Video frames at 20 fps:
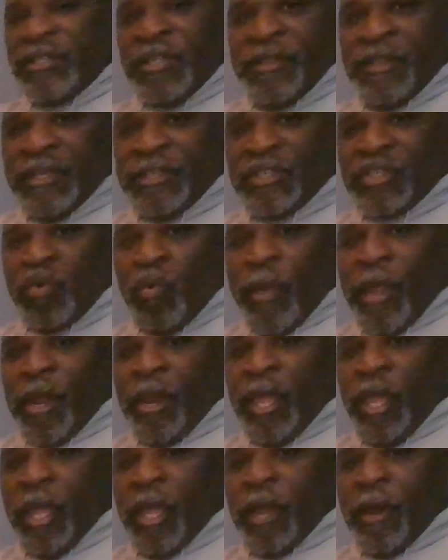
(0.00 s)
to this square
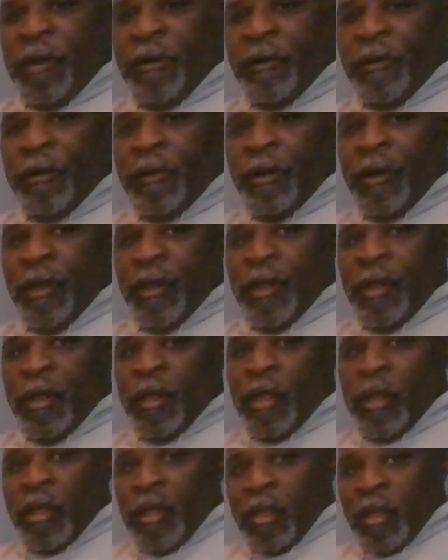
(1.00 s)
here,
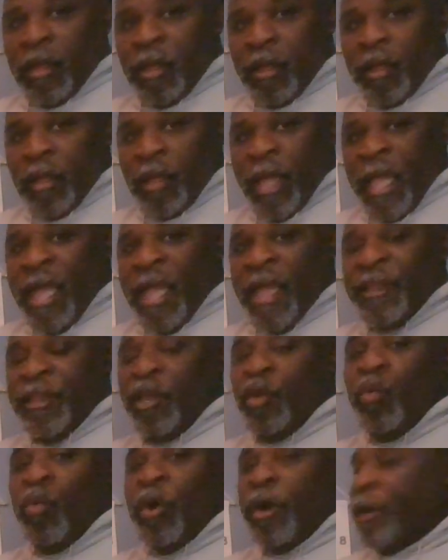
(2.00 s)
and
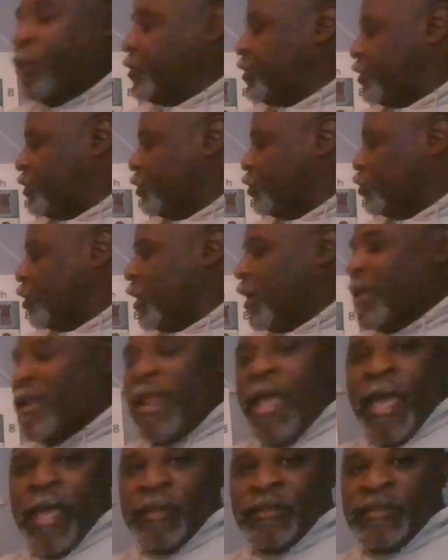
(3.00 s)
you were to
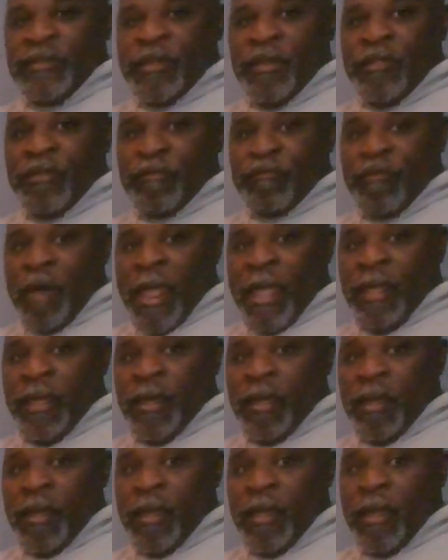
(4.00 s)
connect the rank
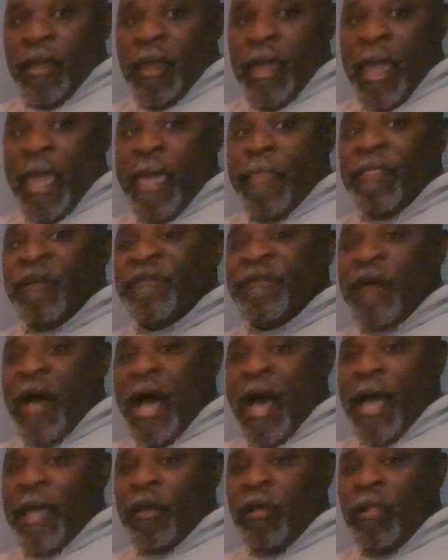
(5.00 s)
and the
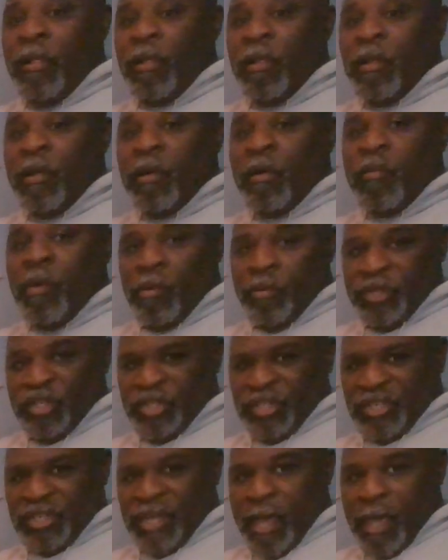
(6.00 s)
file, what would you
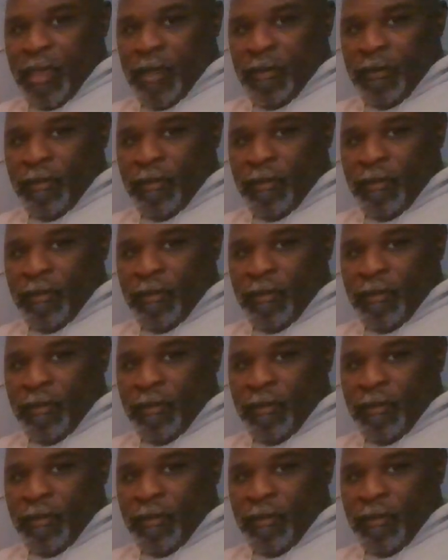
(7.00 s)
say?